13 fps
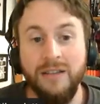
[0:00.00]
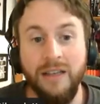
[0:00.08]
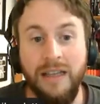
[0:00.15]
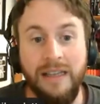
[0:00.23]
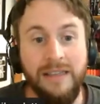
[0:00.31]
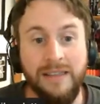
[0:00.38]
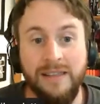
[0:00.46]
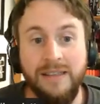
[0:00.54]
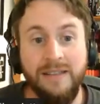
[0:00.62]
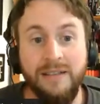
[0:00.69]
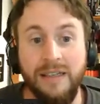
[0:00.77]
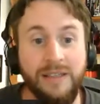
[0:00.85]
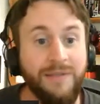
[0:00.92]
is
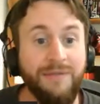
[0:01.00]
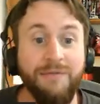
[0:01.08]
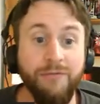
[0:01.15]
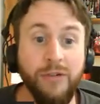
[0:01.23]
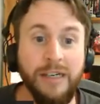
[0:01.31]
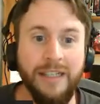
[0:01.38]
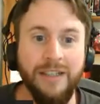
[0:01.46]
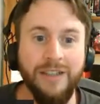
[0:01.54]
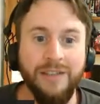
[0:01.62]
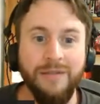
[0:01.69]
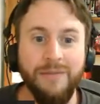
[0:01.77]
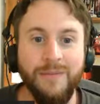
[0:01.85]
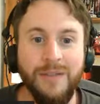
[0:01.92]
really good.
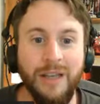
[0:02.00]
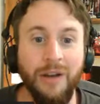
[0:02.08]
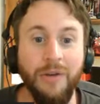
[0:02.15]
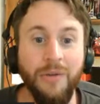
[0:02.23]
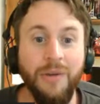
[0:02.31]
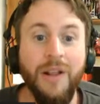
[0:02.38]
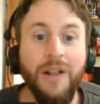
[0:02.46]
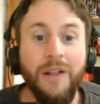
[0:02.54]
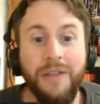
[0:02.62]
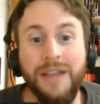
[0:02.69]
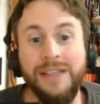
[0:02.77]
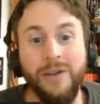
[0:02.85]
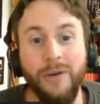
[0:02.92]
So
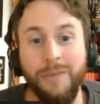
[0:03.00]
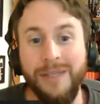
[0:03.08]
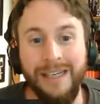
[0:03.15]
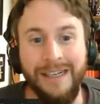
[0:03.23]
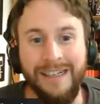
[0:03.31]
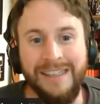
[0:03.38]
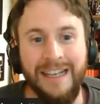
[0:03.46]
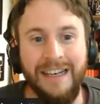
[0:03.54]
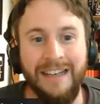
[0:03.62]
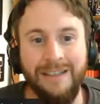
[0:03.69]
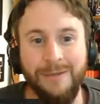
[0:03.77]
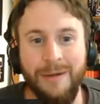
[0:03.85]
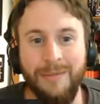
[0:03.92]
these two in particular stand
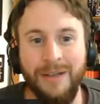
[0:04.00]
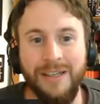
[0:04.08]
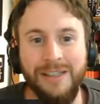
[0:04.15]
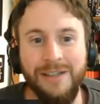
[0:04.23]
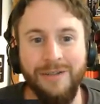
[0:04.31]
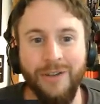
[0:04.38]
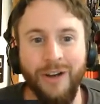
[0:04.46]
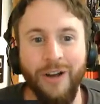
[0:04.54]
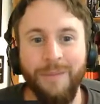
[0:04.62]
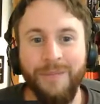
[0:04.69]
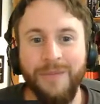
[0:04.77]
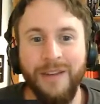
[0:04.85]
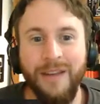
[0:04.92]
out to me because you've got
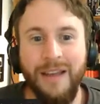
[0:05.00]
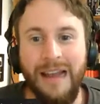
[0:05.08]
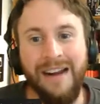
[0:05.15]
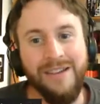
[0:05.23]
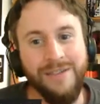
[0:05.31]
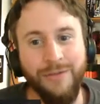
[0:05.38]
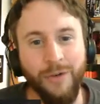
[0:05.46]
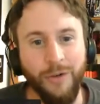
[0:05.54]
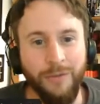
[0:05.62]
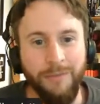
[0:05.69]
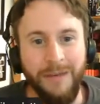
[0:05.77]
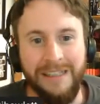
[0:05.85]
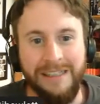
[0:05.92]
Harrison Ford
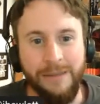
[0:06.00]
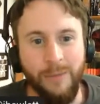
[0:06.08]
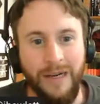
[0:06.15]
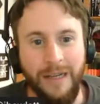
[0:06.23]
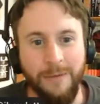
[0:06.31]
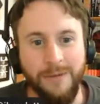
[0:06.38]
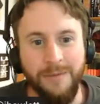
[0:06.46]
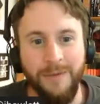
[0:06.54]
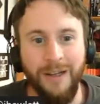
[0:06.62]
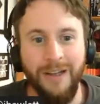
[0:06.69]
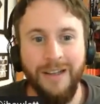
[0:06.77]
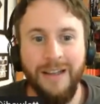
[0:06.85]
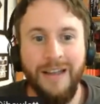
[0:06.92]
and Billy D. Williams, but